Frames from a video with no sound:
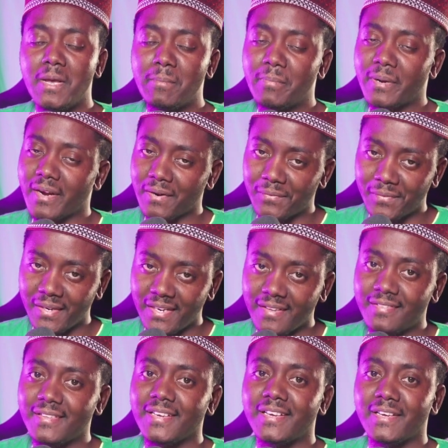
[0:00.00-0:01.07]
But I really
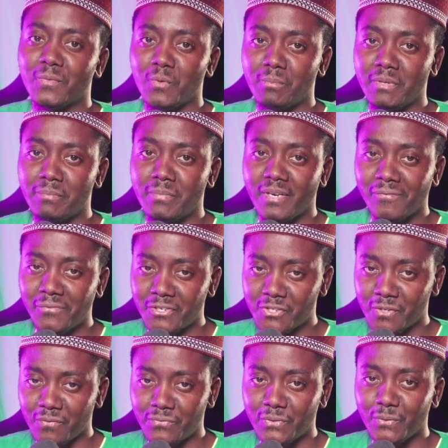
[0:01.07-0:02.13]
think it will be
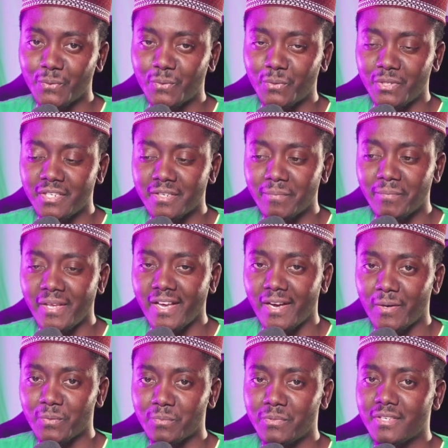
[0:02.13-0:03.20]
beneficial for you to hear me
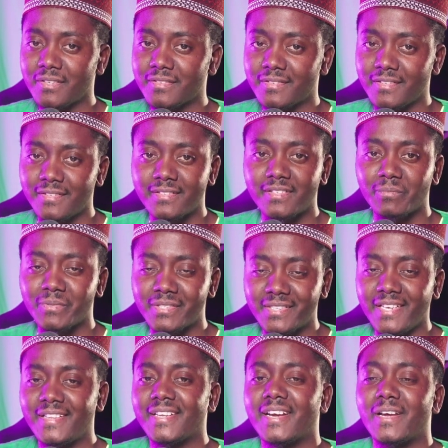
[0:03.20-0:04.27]
out, because this is a
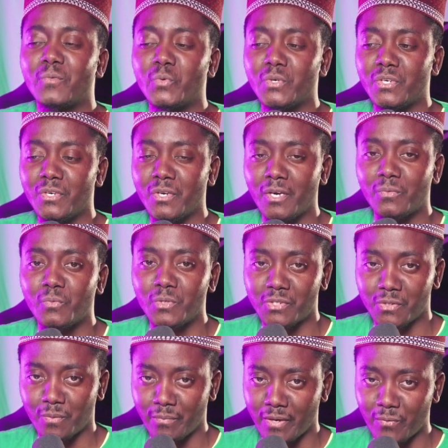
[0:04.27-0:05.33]
mistake that I would not wish
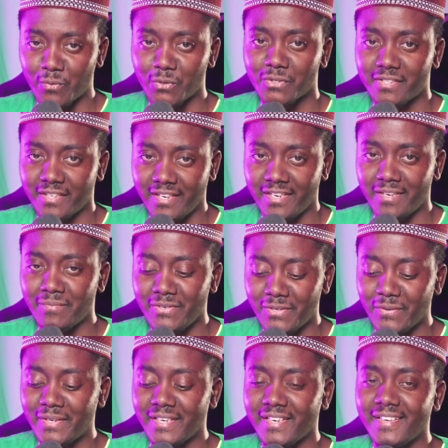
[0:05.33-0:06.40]
on my worst enemy.
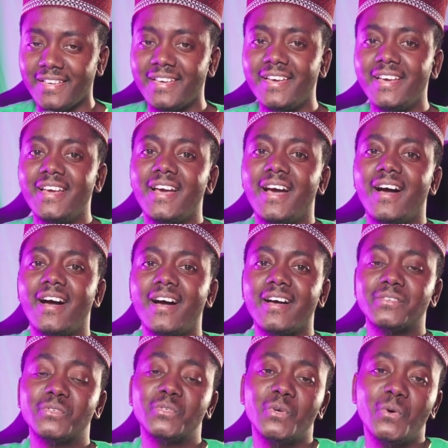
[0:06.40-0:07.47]
Okay,
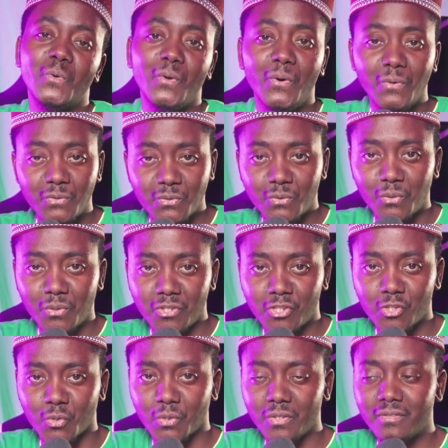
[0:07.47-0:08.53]
so long story
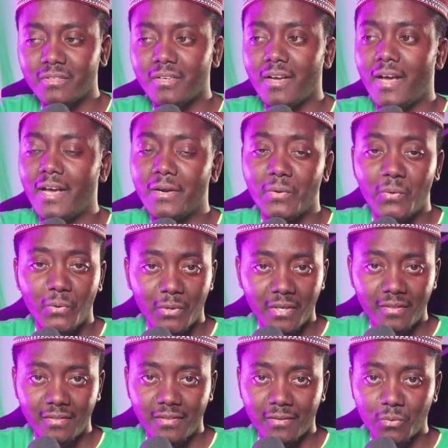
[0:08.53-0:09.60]
short, I
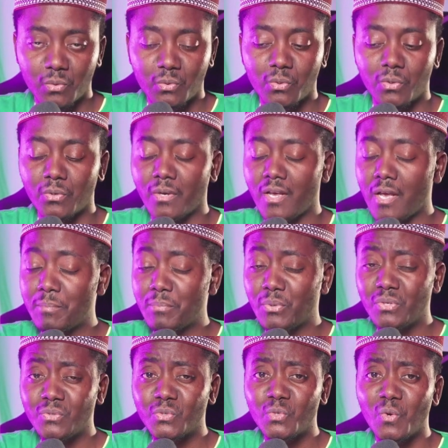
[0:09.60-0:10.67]
recorded the tutorial. I put
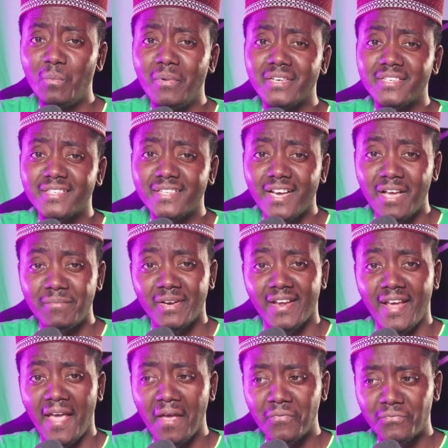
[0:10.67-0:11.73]
in so much time and
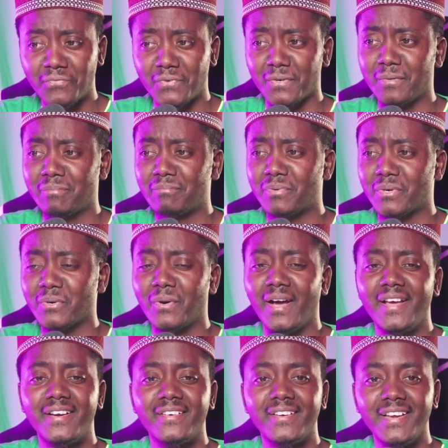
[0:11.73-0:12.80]
effort, bro. I
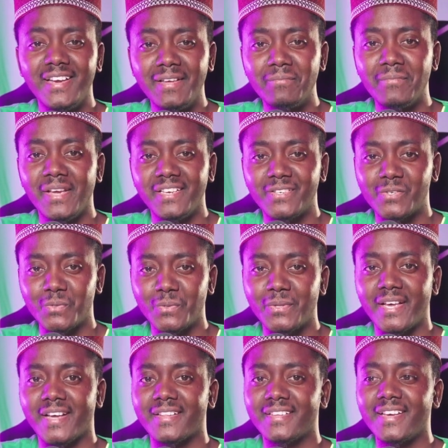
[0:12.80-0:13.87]
really made sure
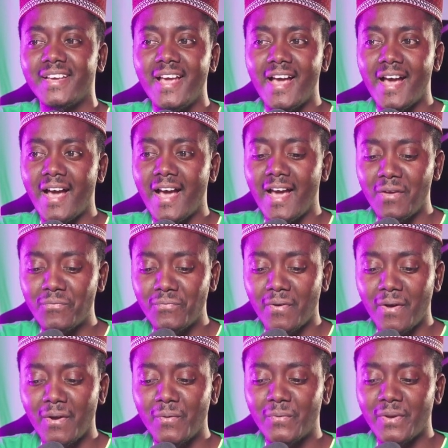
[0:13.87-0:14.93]
that I
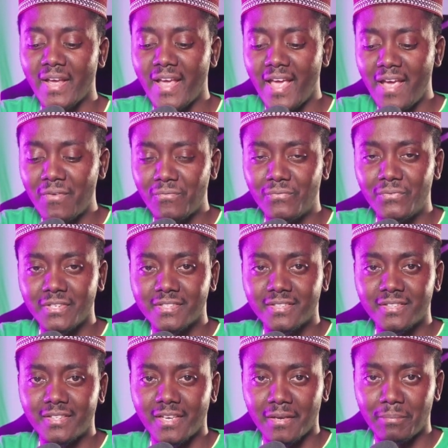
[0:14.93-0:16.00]
followed every
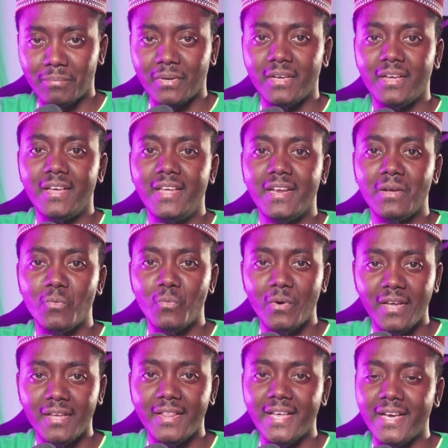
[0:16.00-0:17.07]
step in a
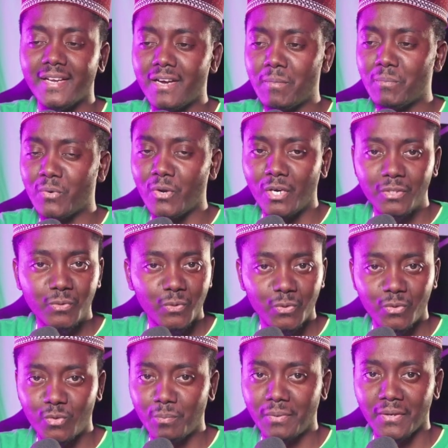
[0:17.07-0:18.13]
way that I'm not going
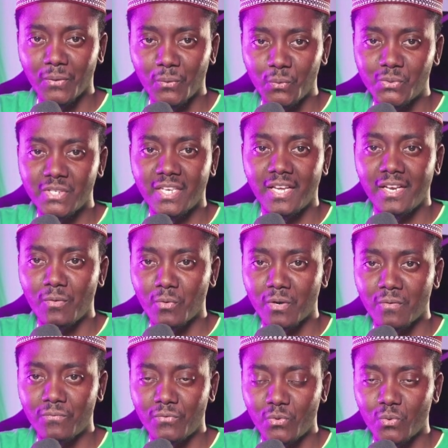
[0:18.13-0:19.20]
to be losing any one
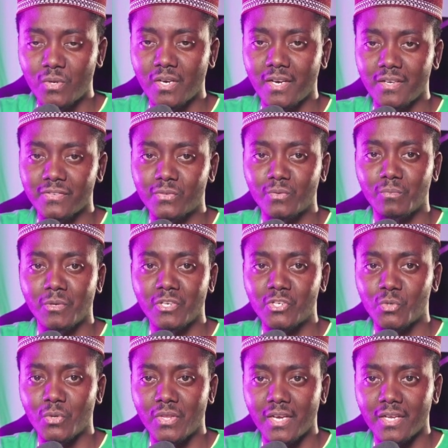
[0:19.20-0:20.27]
of you guys, to make
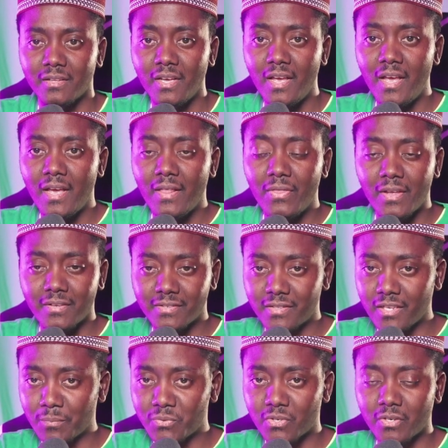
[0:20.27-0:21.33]
sure that the
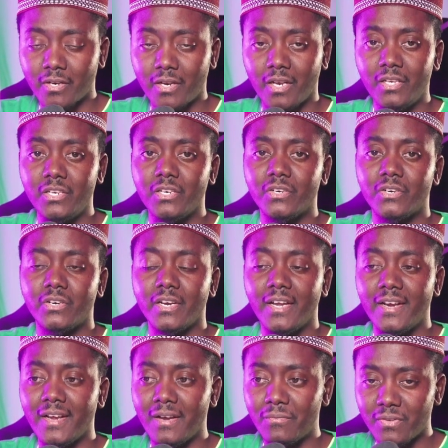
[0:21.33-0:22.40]
steps are clear and
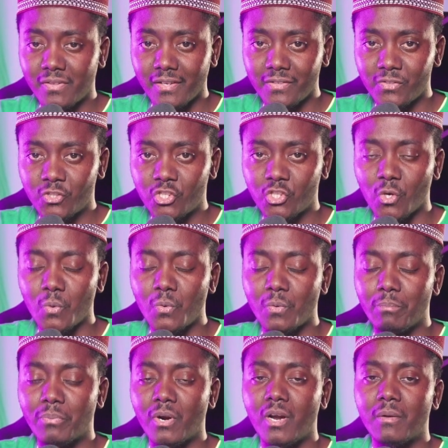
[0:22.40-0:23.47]
everything's shown
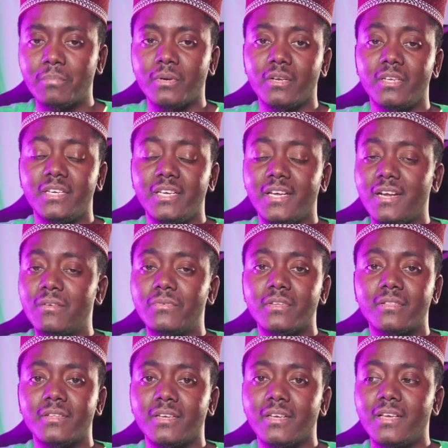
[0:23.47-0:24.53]
properly and
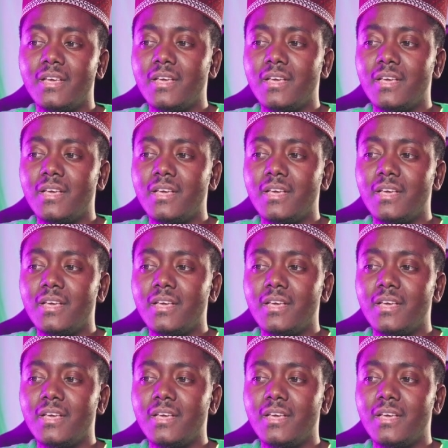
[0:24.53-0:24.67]
everything.